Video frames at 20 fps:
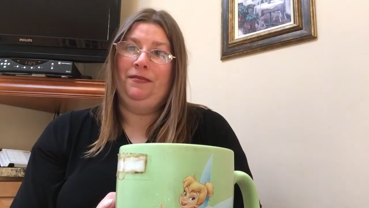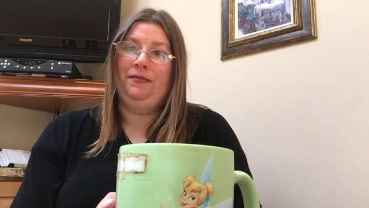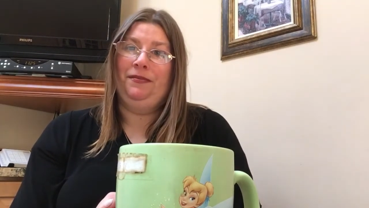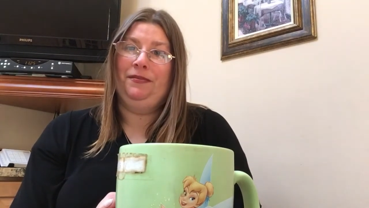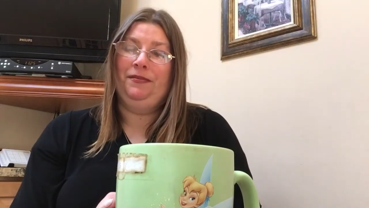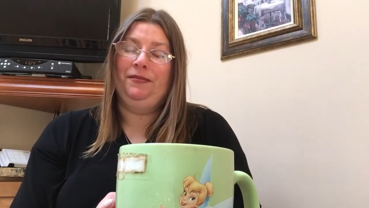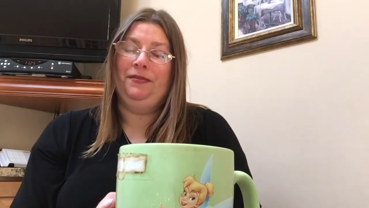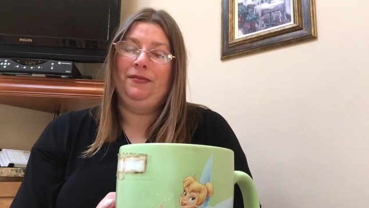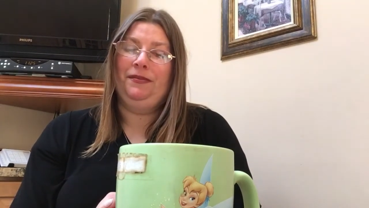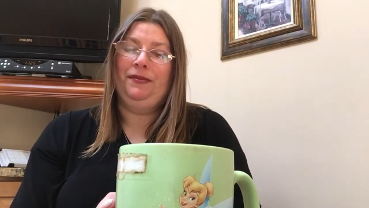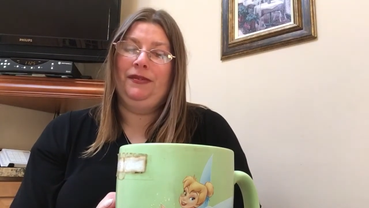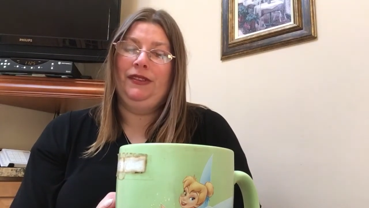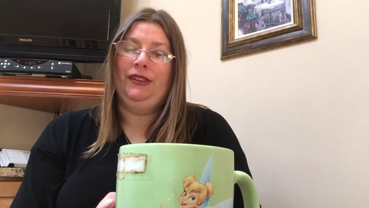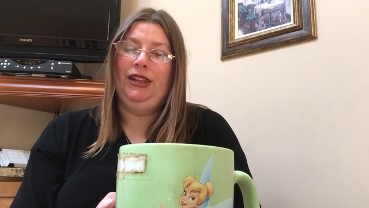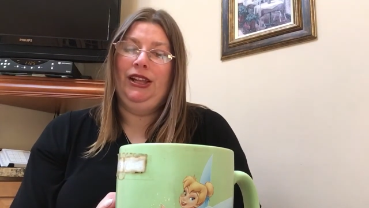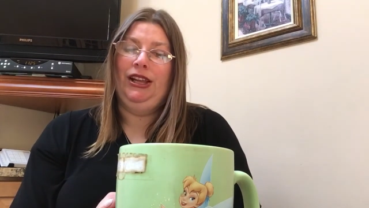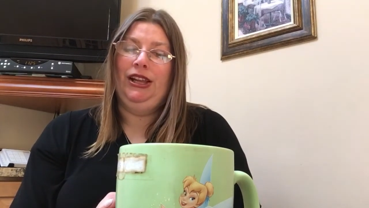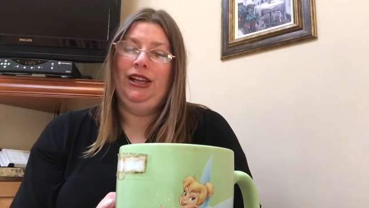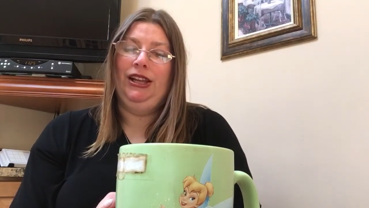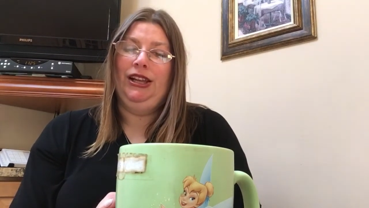
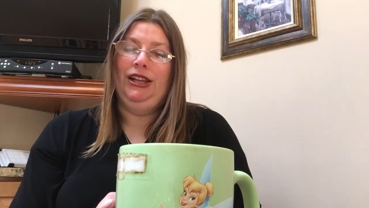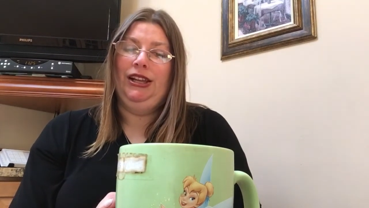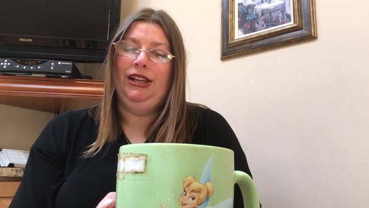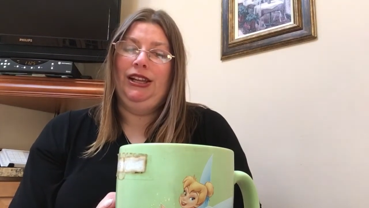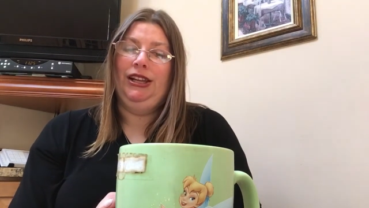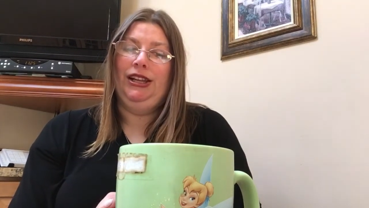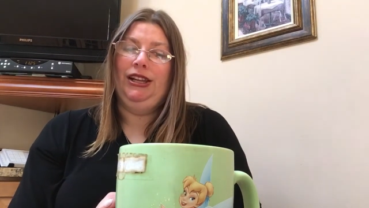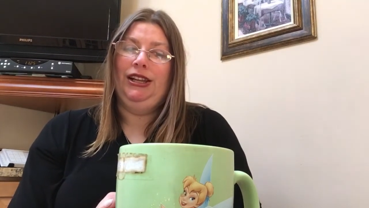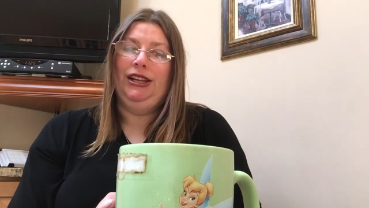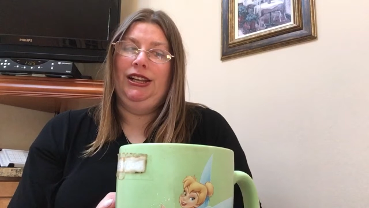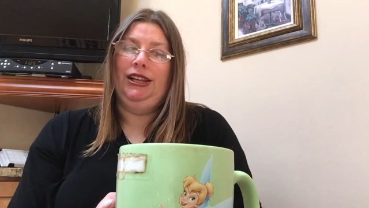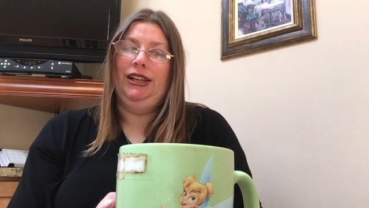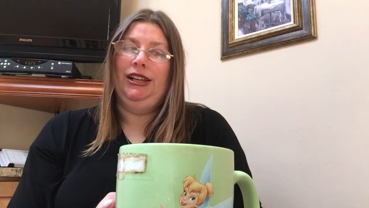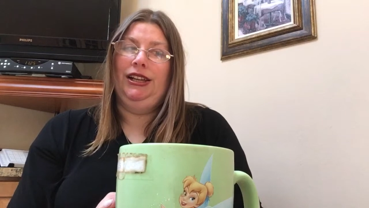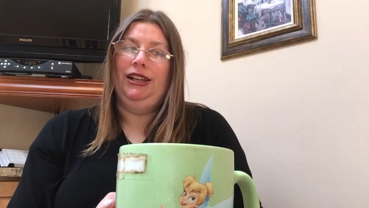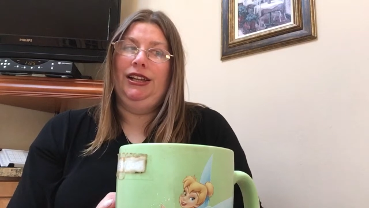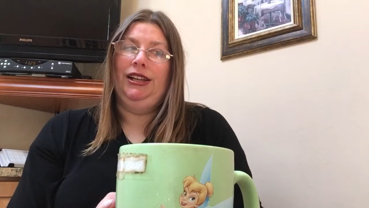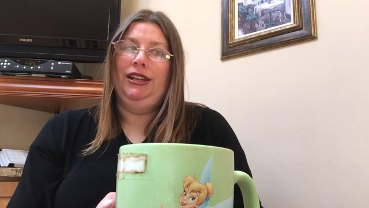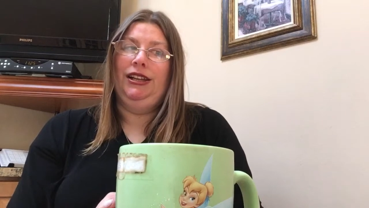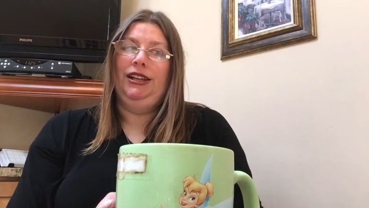Nobody speaks.